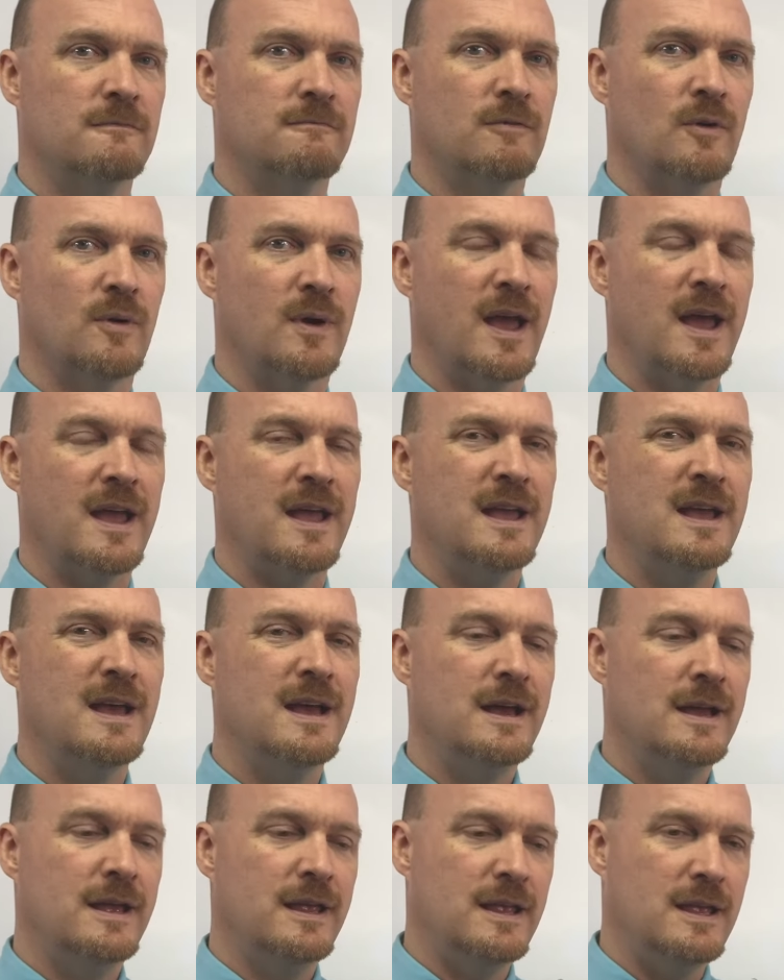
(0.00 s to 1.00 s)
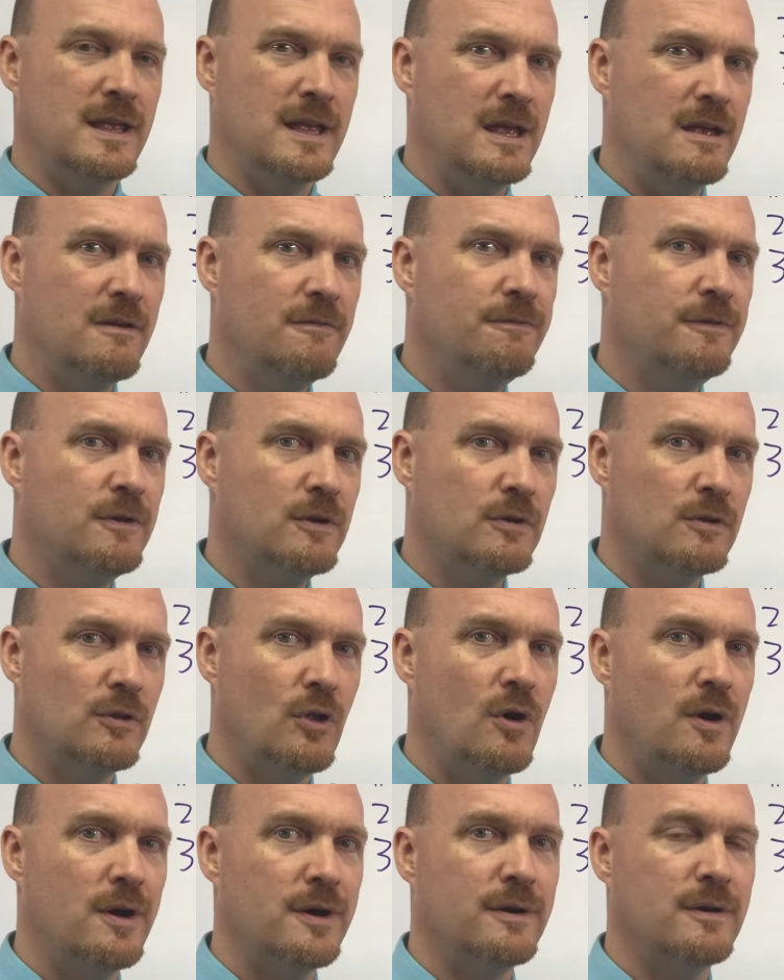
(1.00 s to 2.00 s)
Okay? If you're
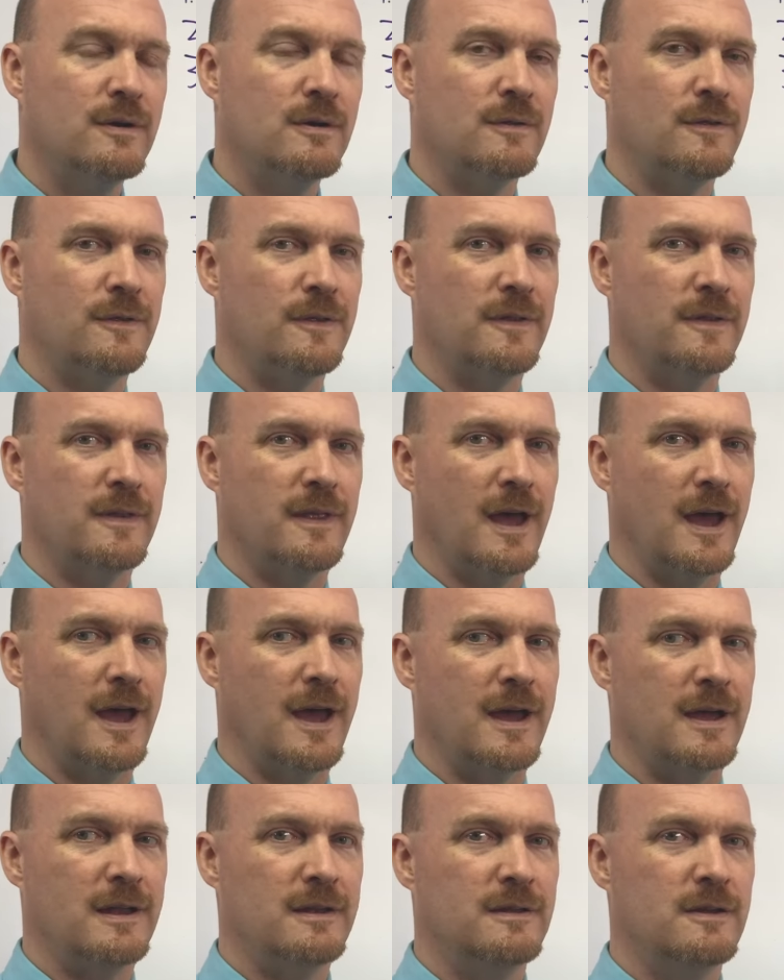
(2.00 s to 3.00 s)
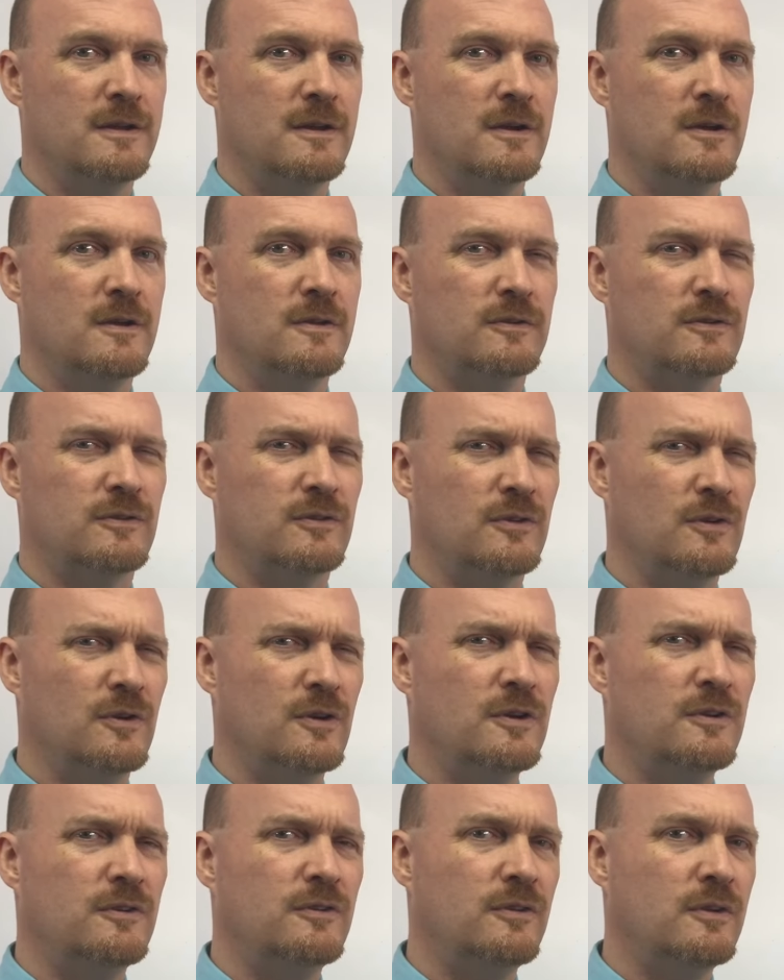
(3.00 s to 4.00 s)
longer than that,
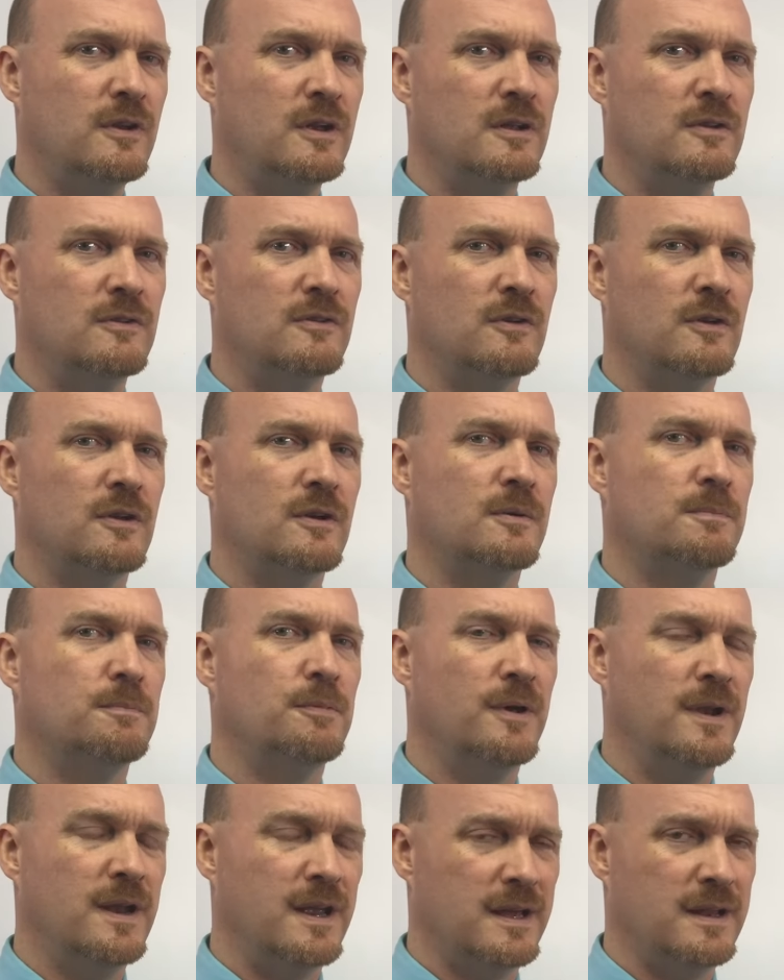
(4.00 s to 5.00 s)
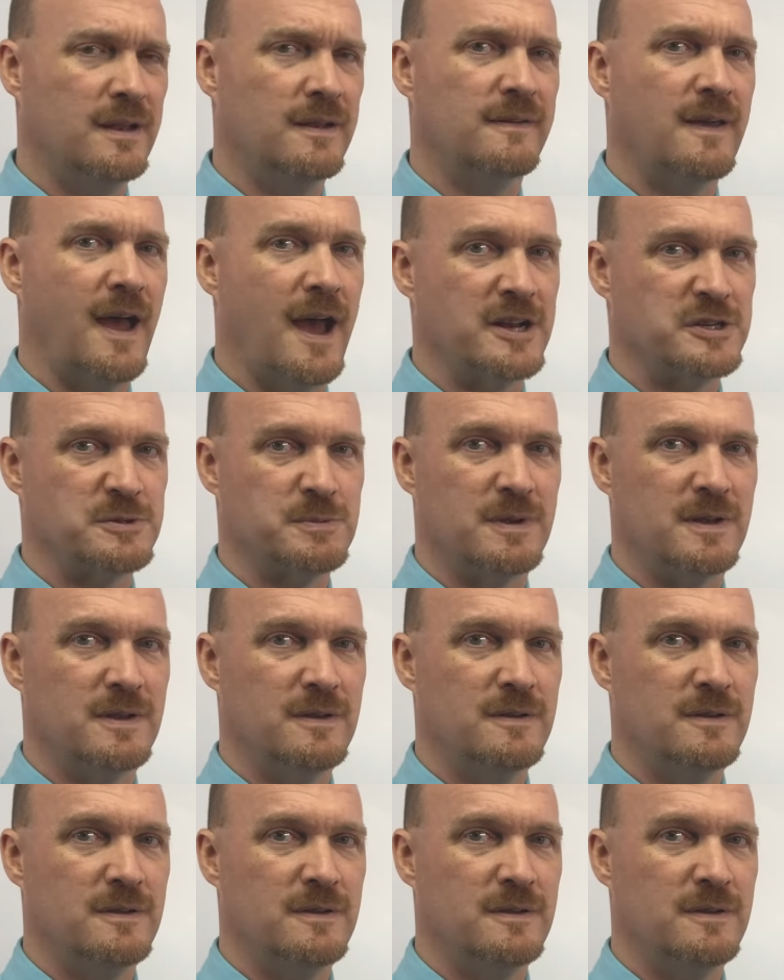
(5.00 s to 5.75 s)
seriously consider putting an attachment.